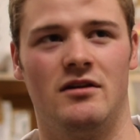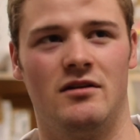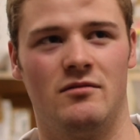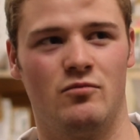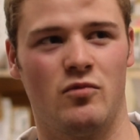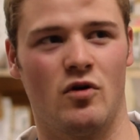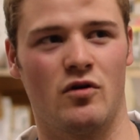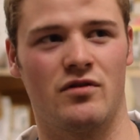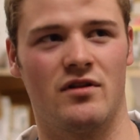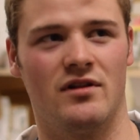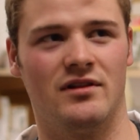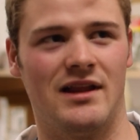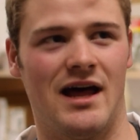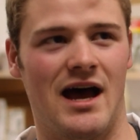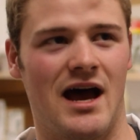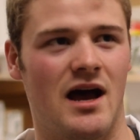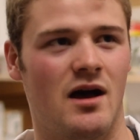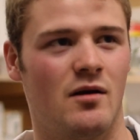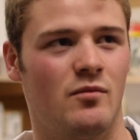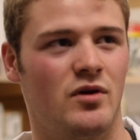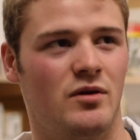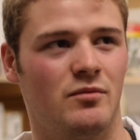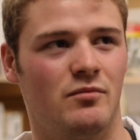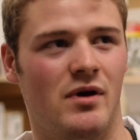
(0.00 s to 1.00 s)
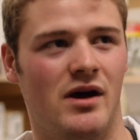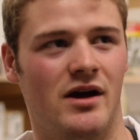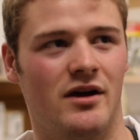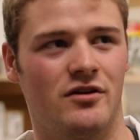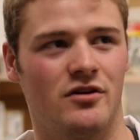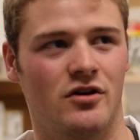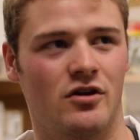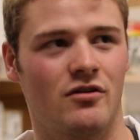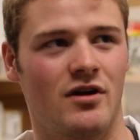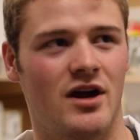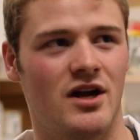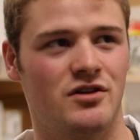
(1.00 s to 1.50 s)
both the lab and my
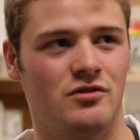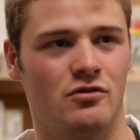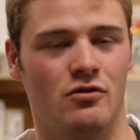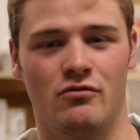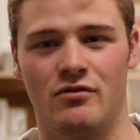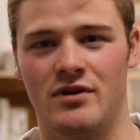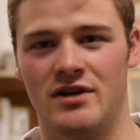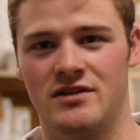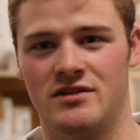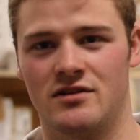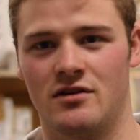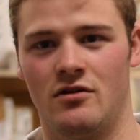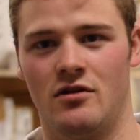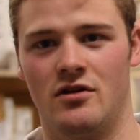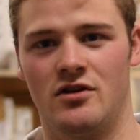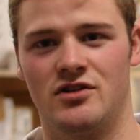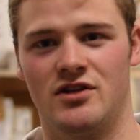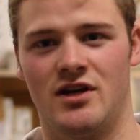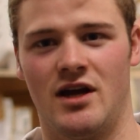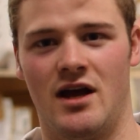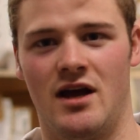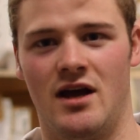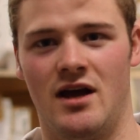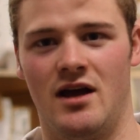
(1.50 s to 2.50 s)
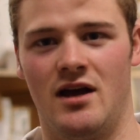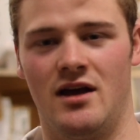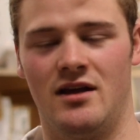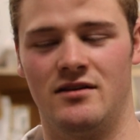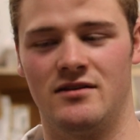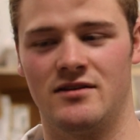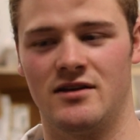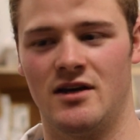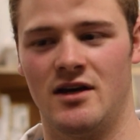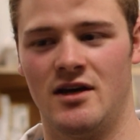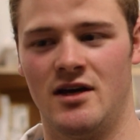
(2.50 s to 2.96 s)
undergraduate research, and